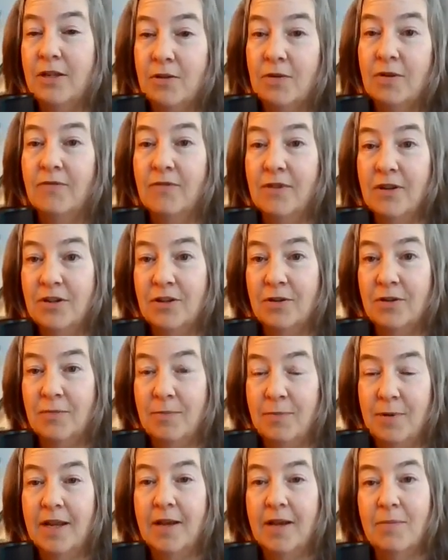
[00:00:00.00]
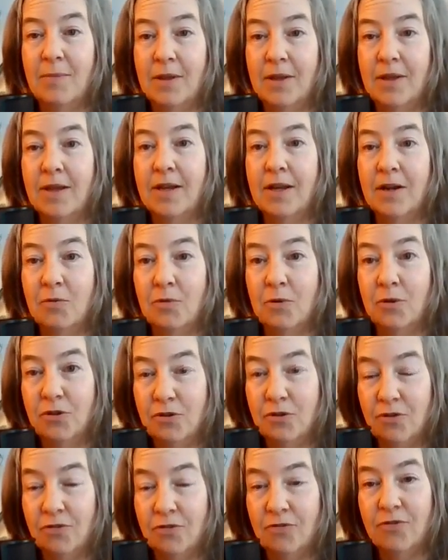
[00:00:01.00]
you envision being a millionaire will
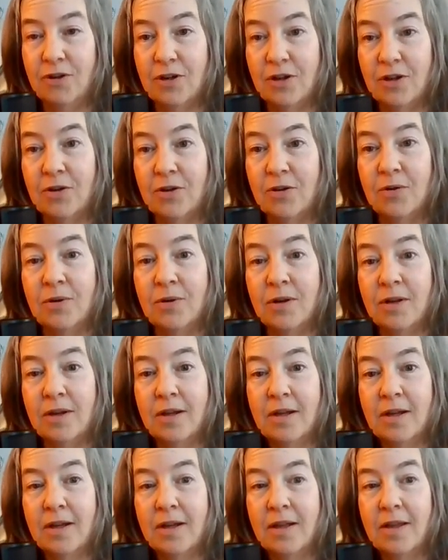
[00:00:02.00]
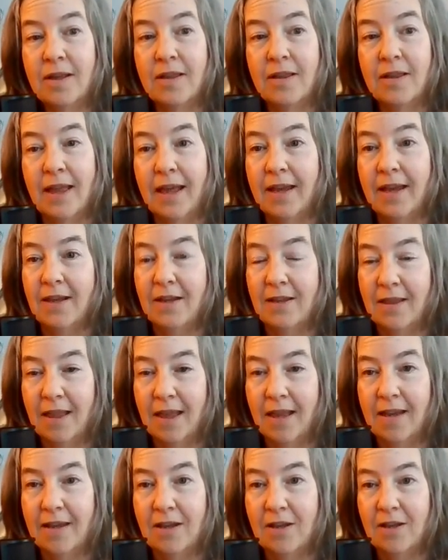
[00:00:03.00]
do for you that
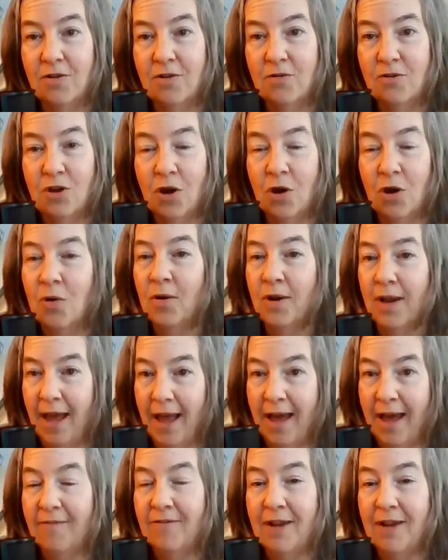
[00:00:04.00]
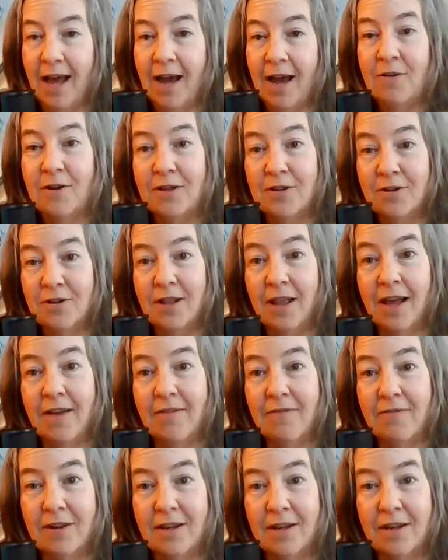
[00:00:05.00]
you don't have now in your
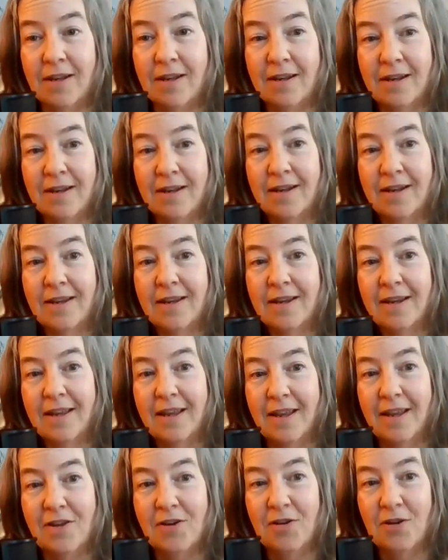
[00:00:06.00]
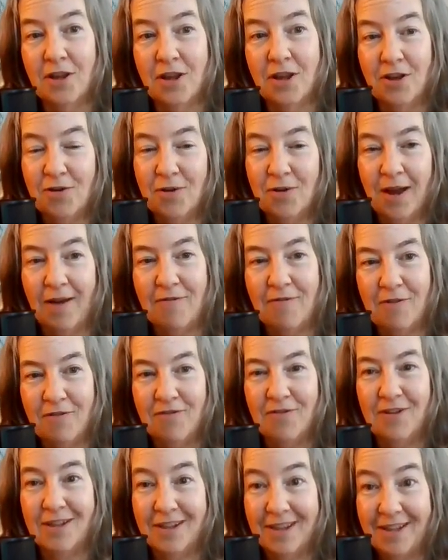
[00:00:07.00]
life? And can you have the
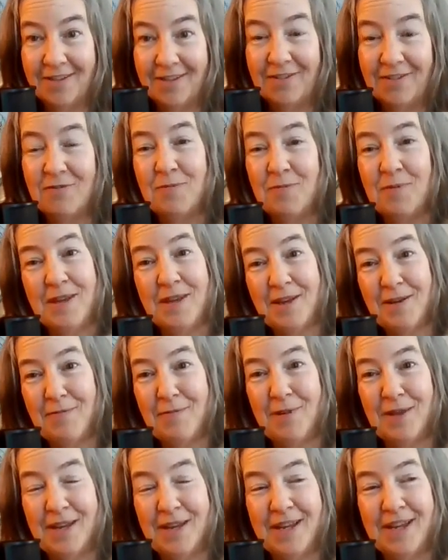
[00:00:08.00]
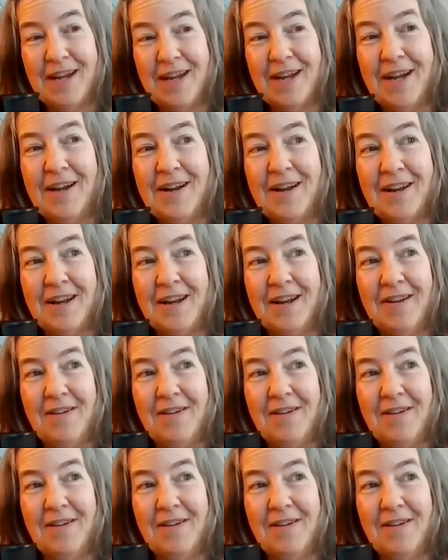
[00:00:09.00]
feelings of being a millionaire,